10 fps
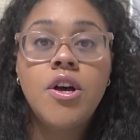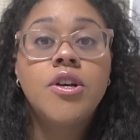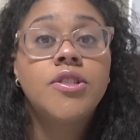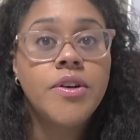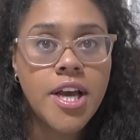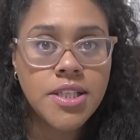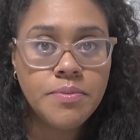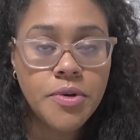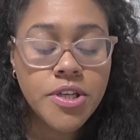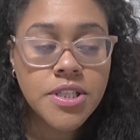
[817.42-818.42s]
So yes,
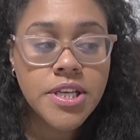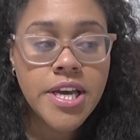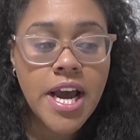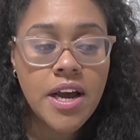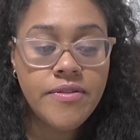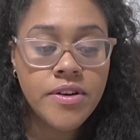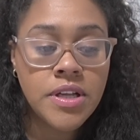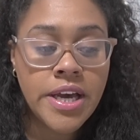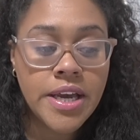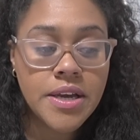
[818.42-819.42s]
personally, I feel
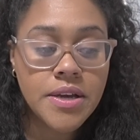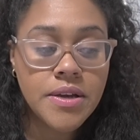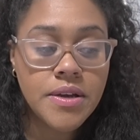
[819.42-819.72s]
like